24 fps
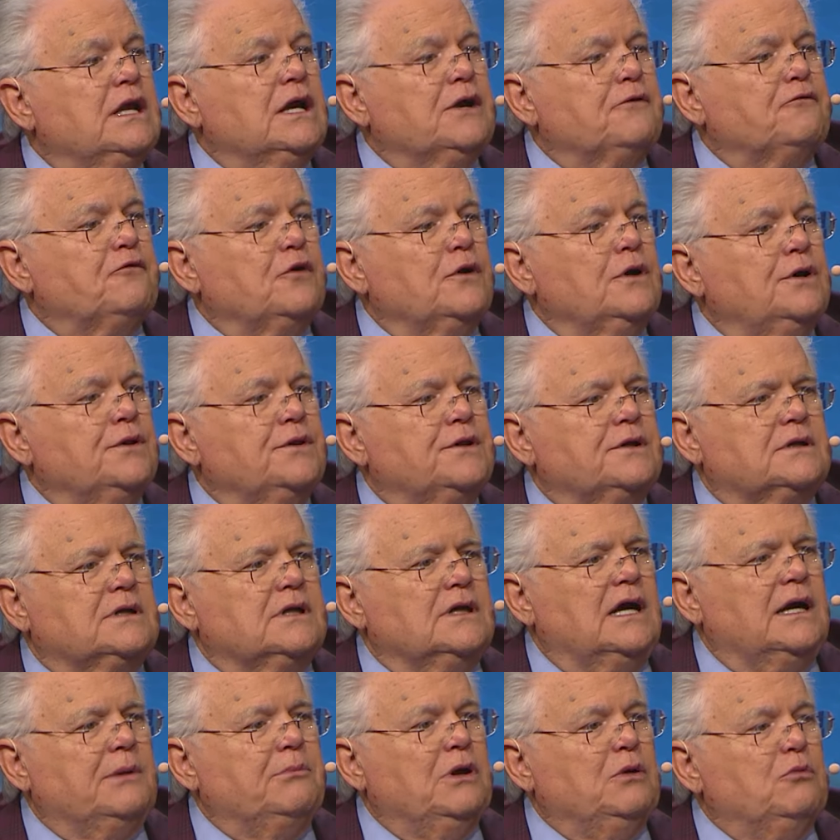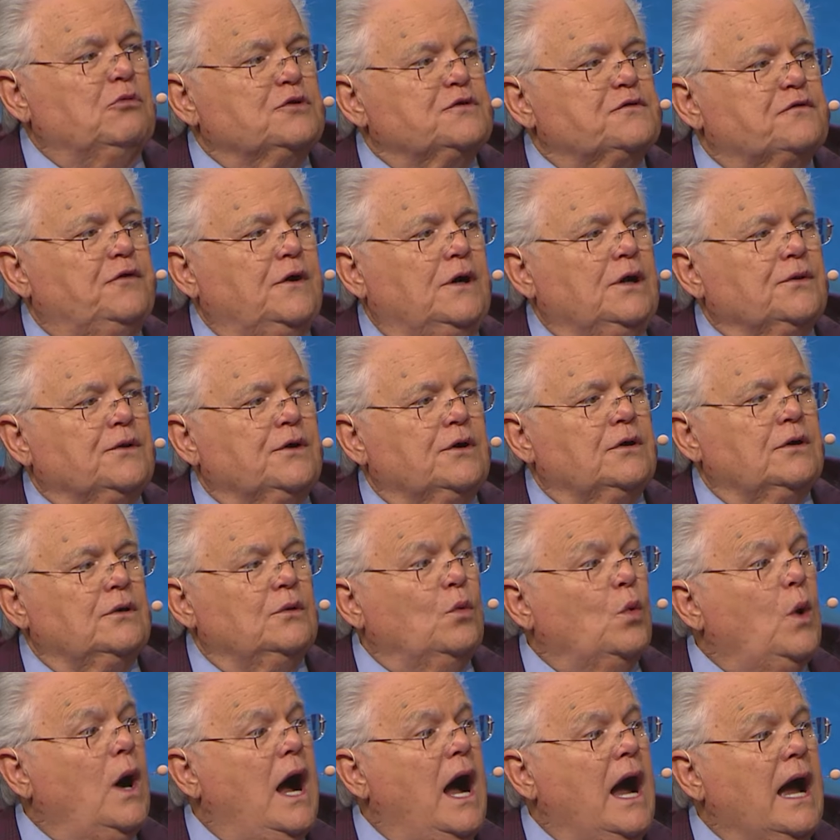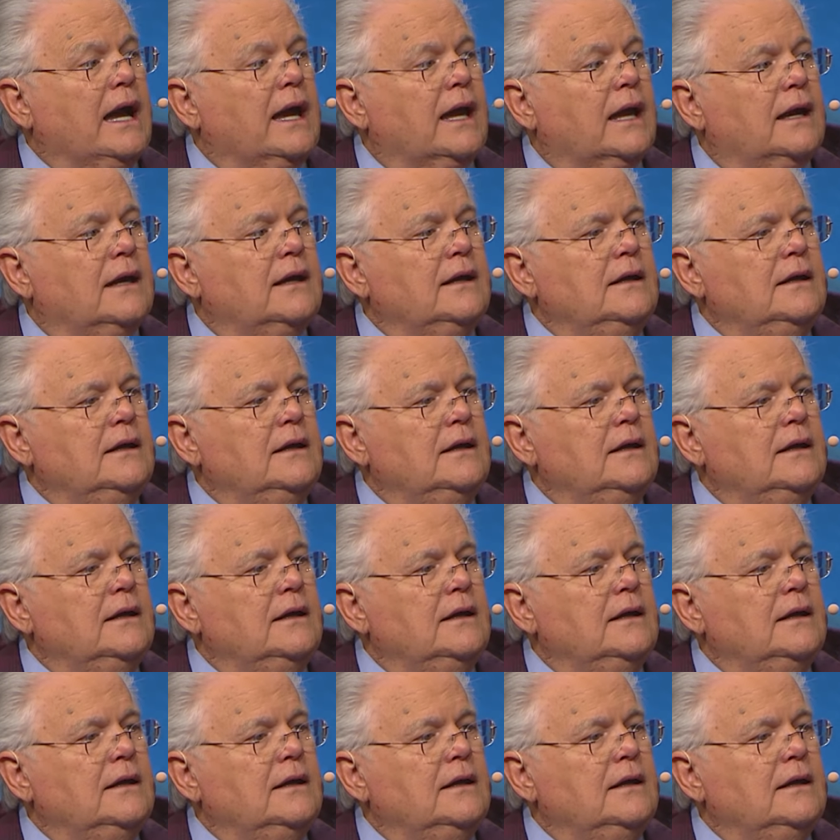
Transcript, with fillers: Every other time it was Father. Why?